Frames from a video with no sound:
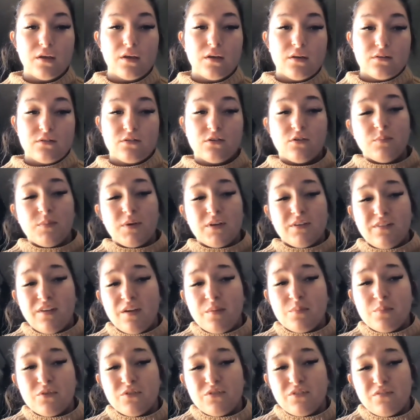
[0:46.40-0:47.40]
Some
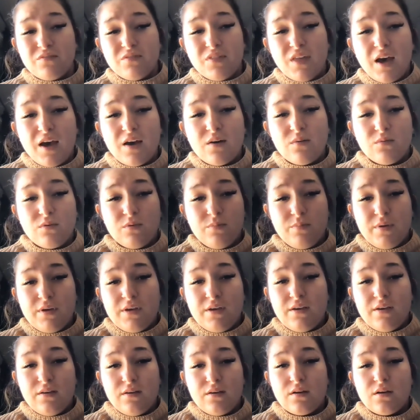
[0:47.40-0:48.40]
examples of that would
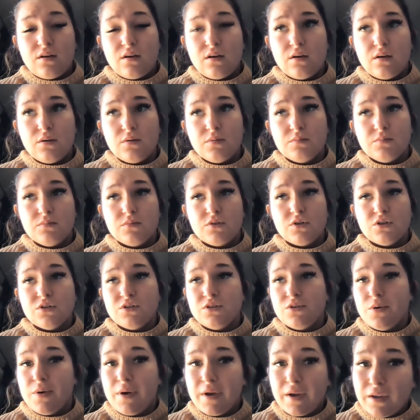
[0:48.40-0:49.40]
be
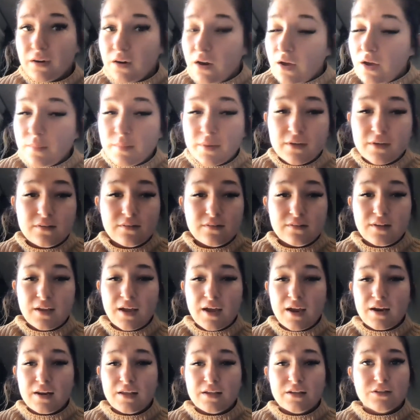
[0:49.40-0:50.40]
socioeconomic
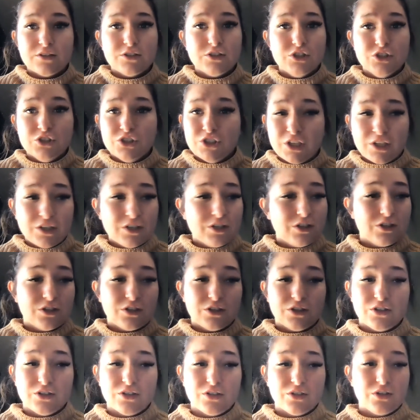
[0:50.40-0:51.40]
status,
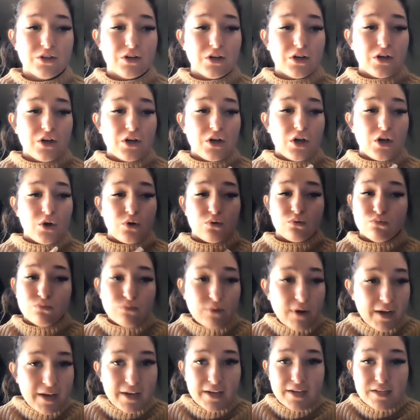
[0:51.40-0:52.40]
gender,
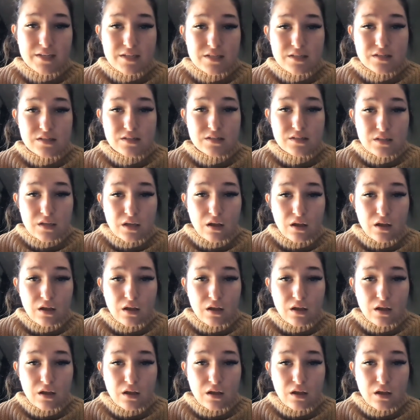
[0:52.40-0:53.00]
race.